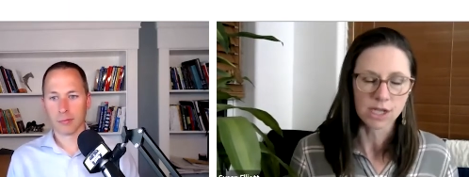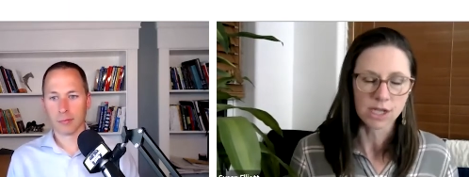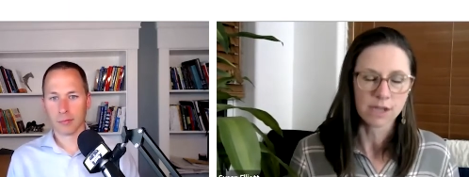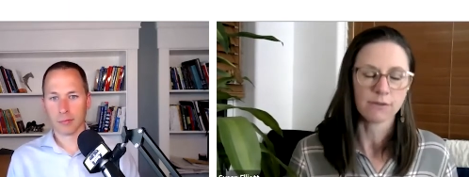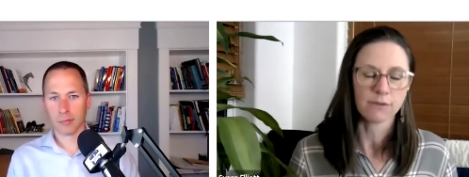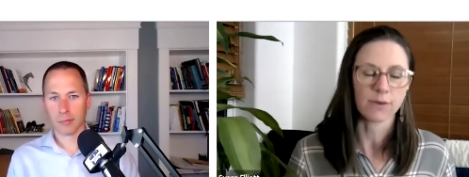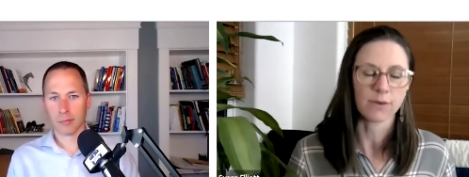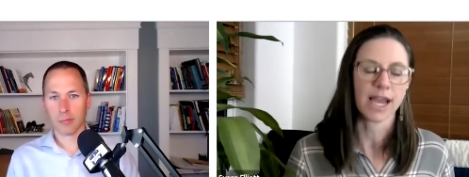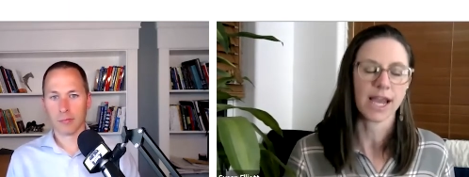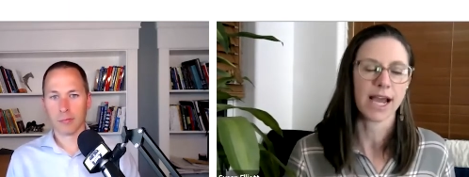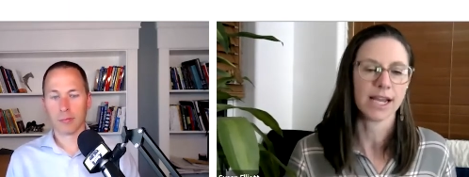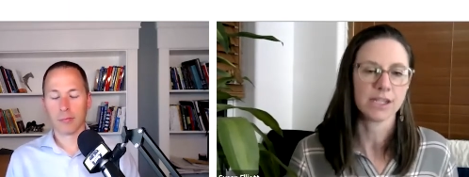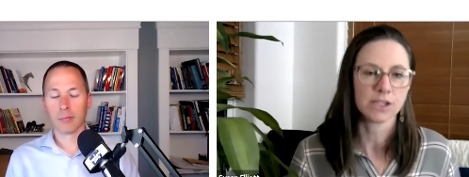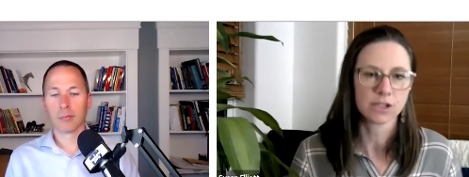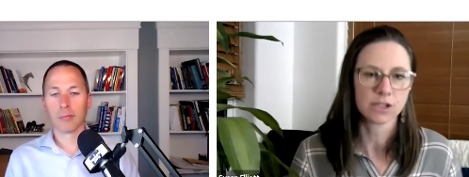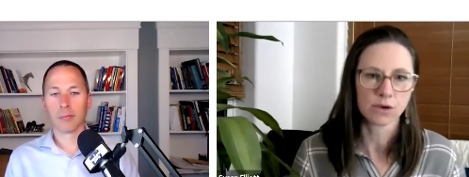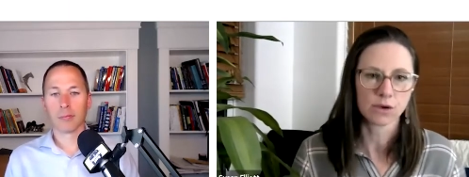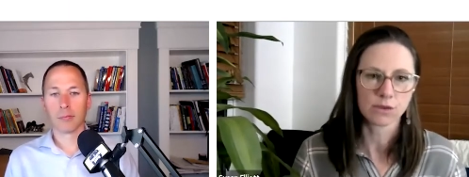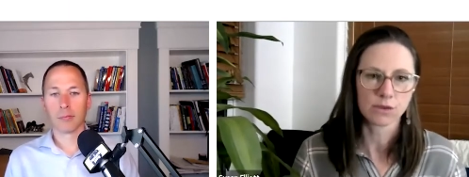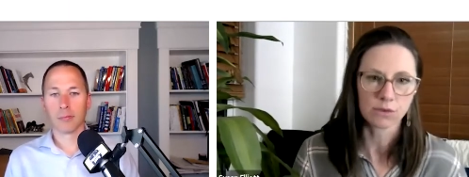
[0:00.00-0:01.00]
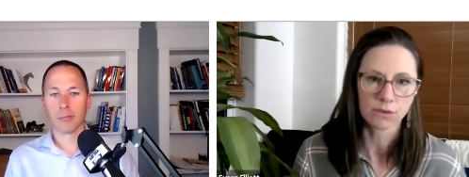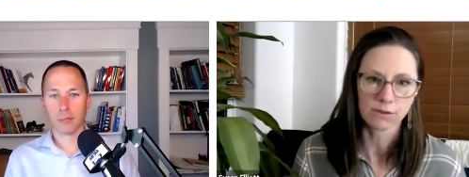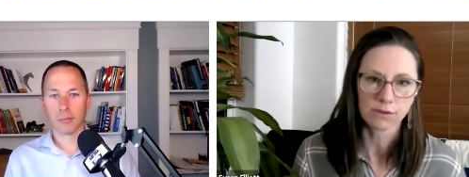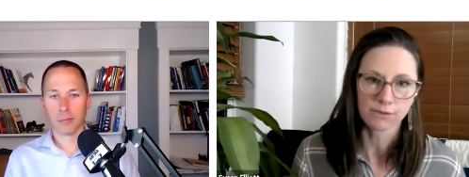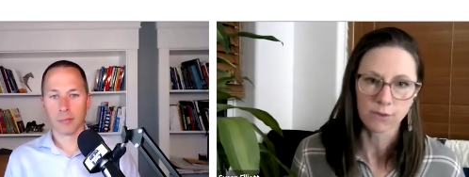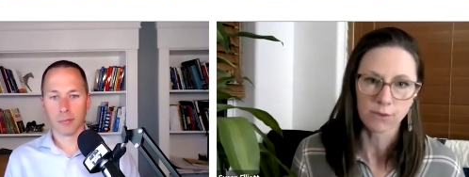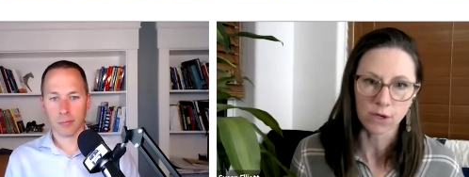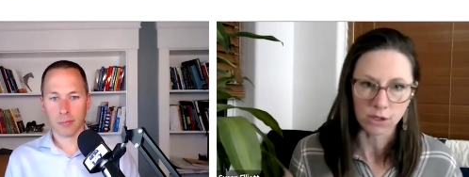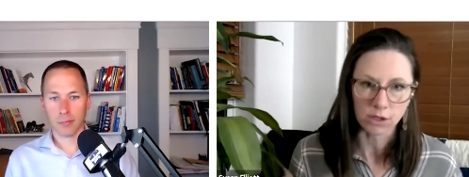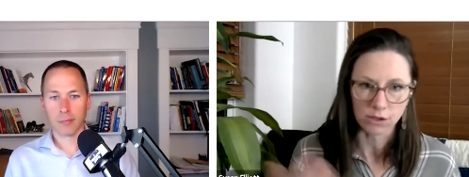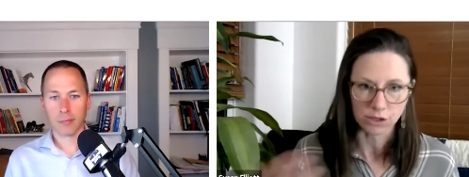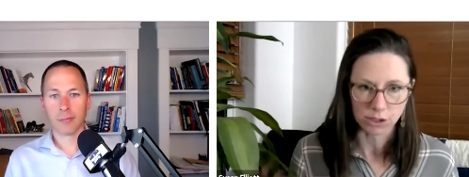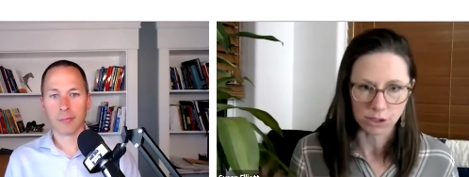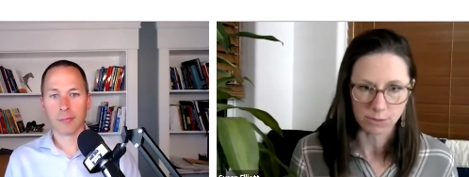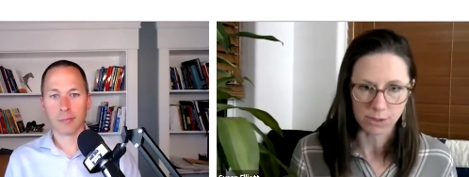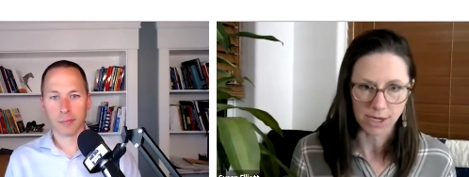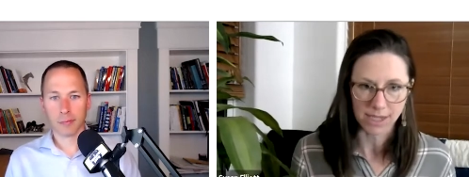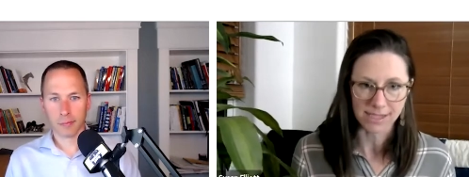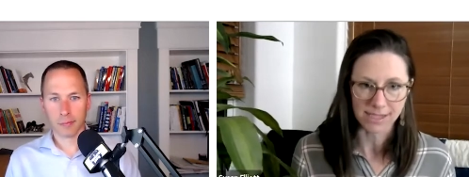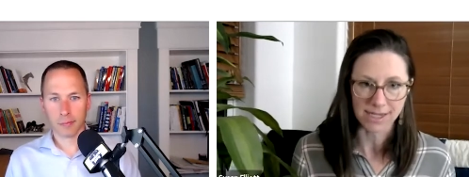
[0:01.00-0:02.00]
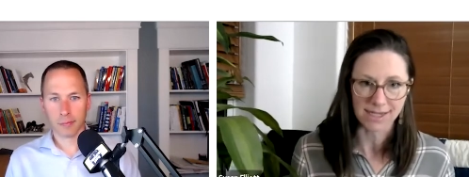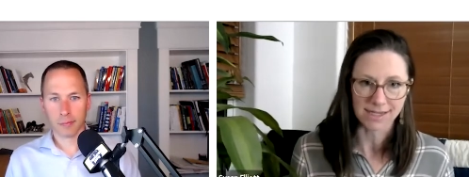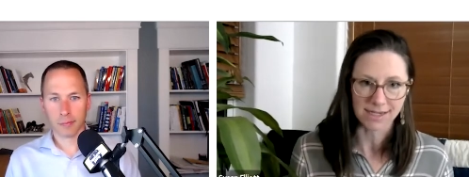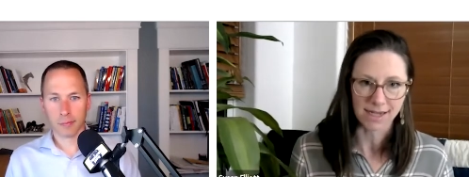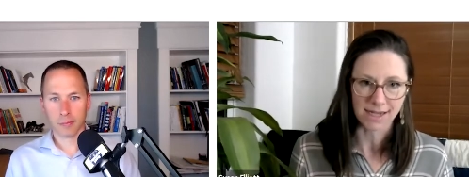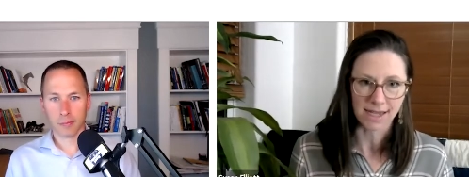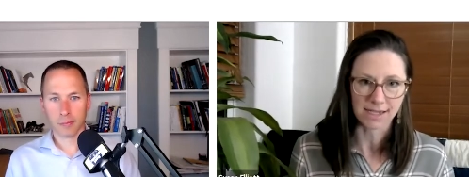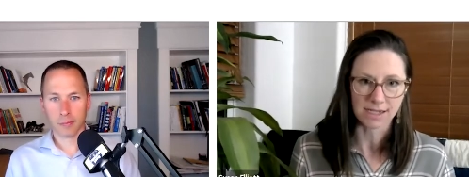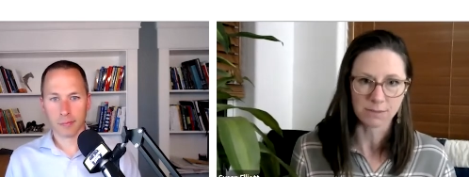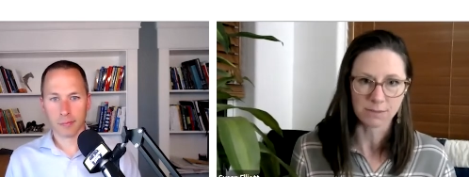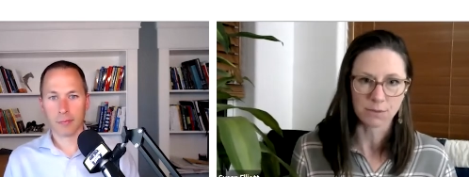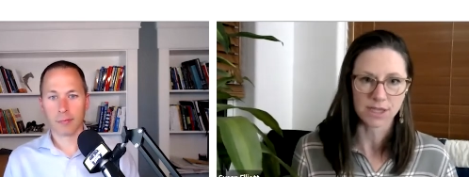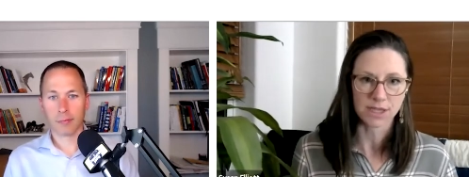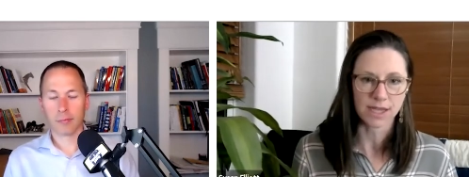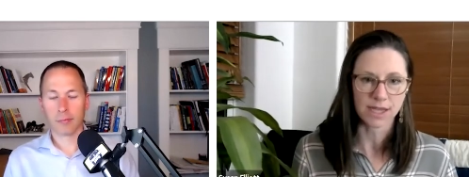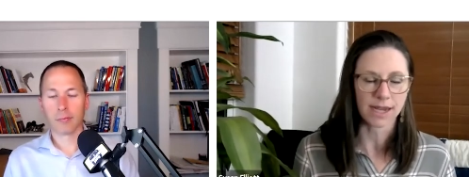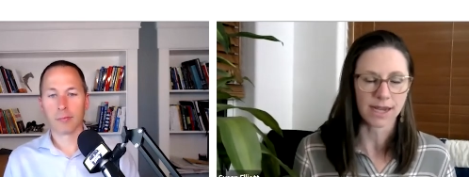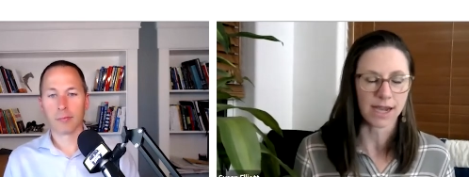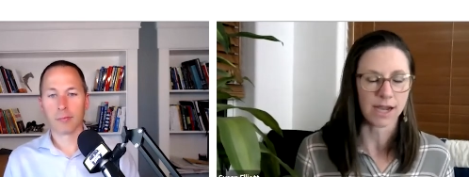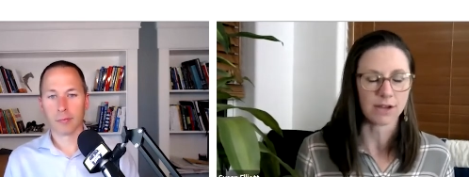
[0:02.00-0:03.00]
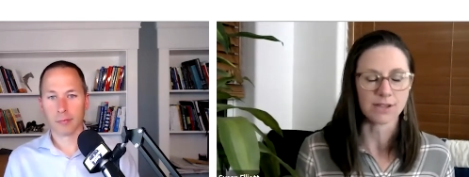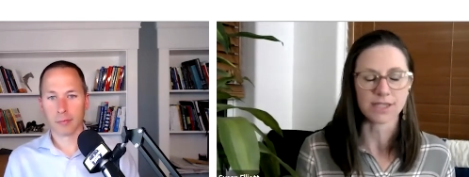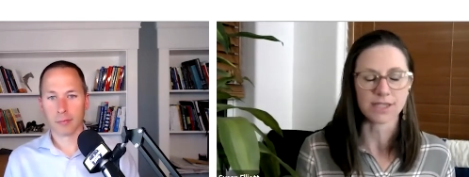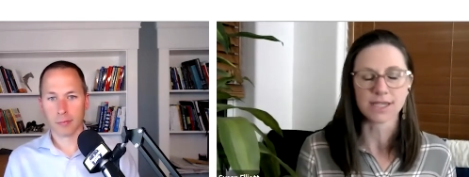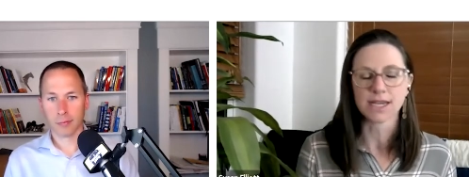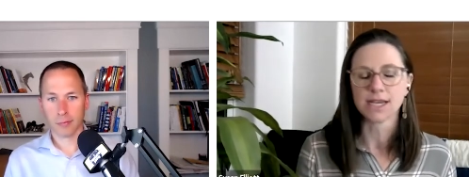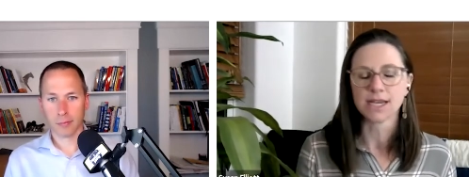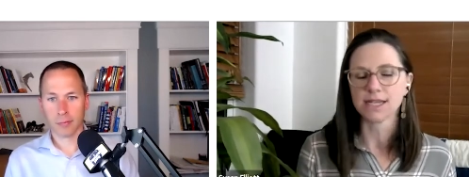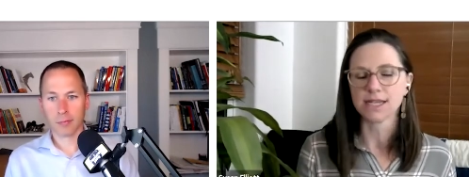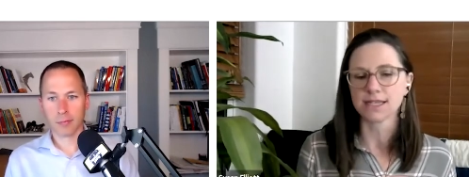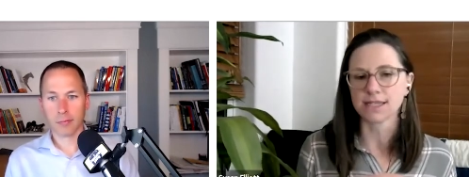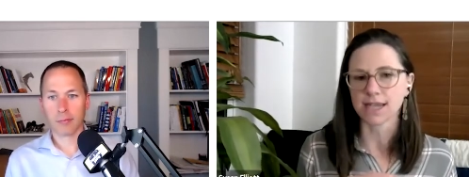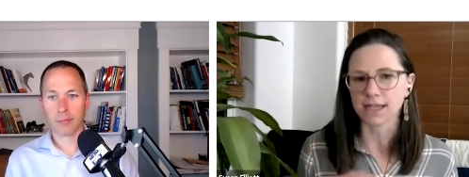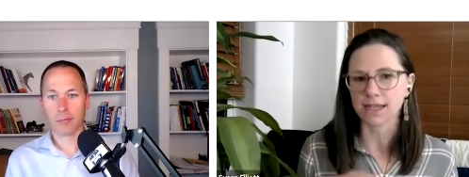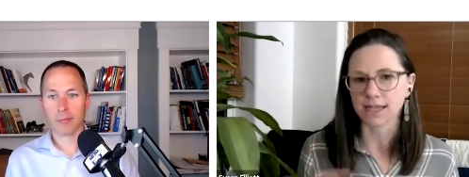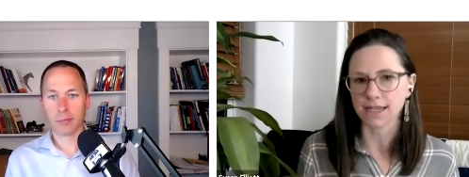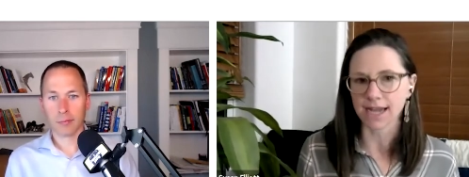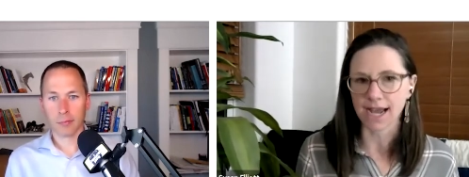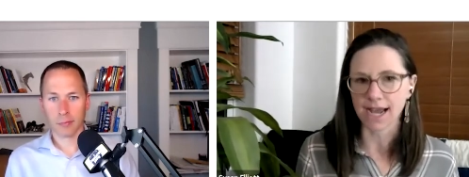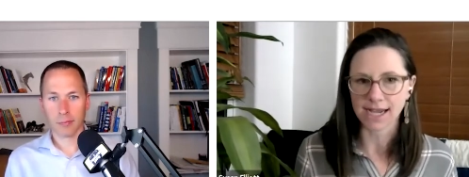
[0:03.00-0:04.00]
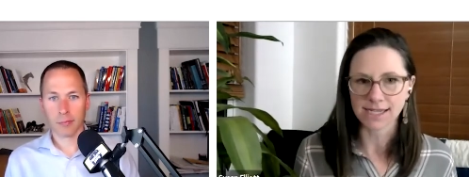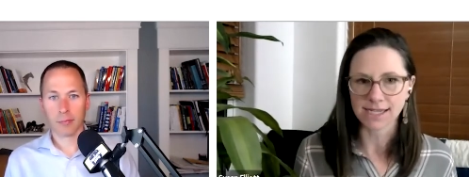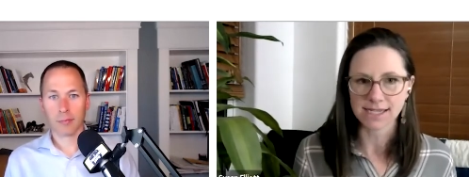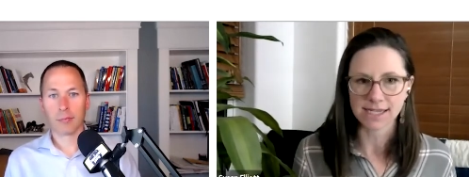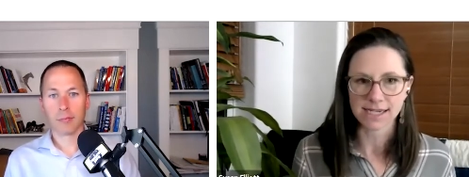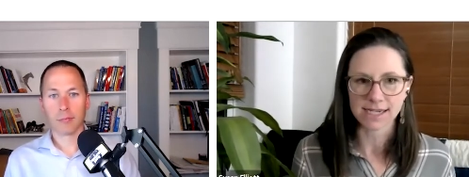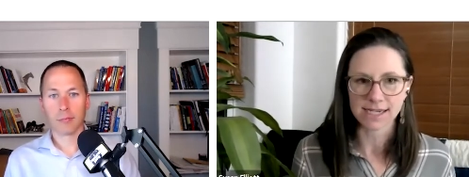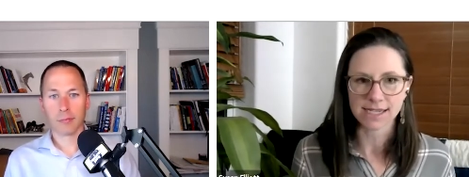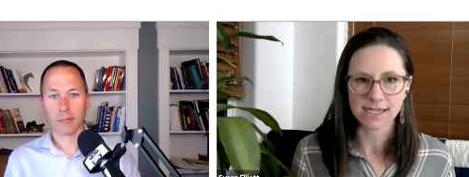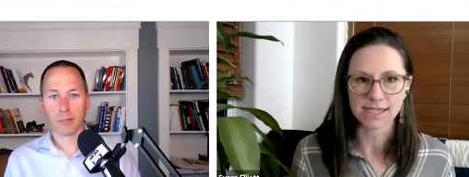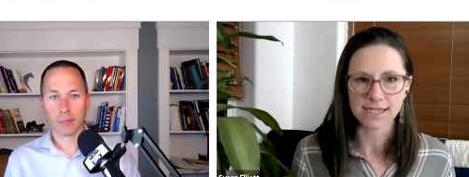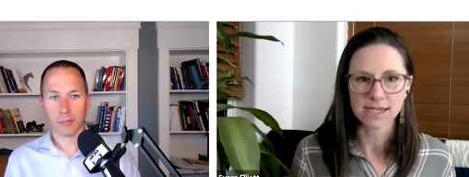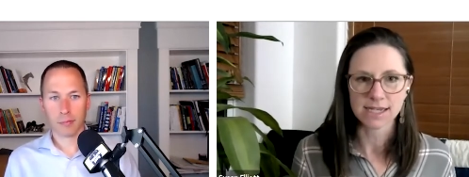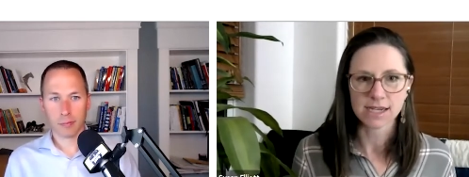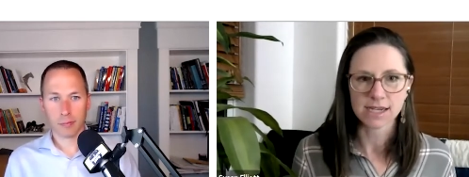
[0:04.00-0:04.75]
Speaker 1: if we had to go through the foreclosure process and end up with that house, sell it as is,